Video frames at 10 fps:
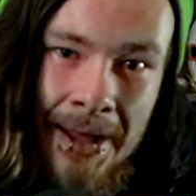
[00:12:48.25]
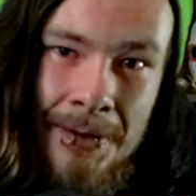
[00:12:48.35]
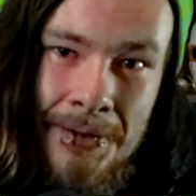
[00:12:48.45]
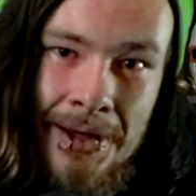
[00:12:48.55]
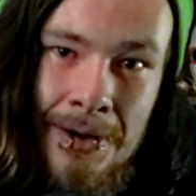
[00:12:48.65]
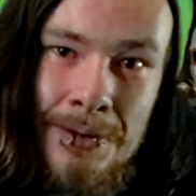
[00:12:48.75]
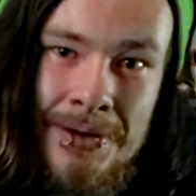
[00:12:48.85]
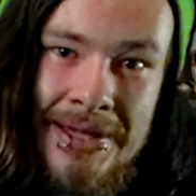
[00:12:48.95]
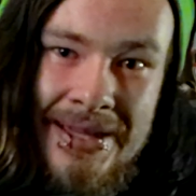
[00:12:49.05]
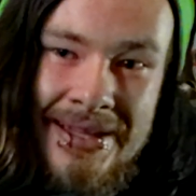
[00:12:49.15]
I don't know,
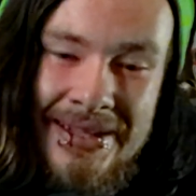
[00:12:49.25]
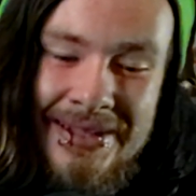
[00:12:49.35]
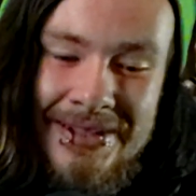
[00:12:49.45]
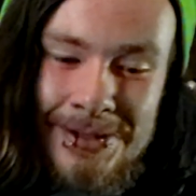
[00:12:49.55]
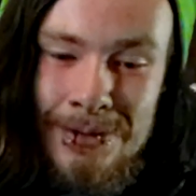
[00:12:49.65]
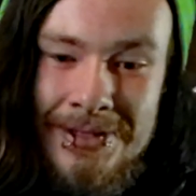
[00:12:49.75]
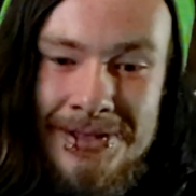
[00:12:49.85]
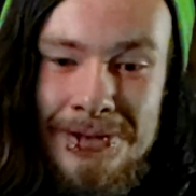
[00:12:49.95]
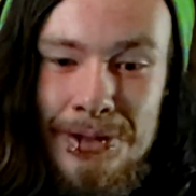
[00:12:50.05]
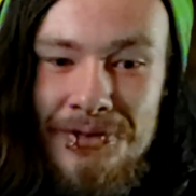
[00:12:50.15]
it was
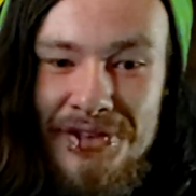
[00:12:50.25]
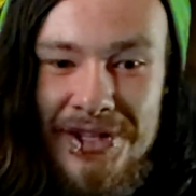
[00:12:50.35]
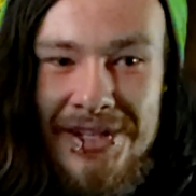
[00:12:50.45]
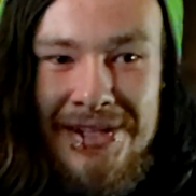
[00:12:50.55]
goofy.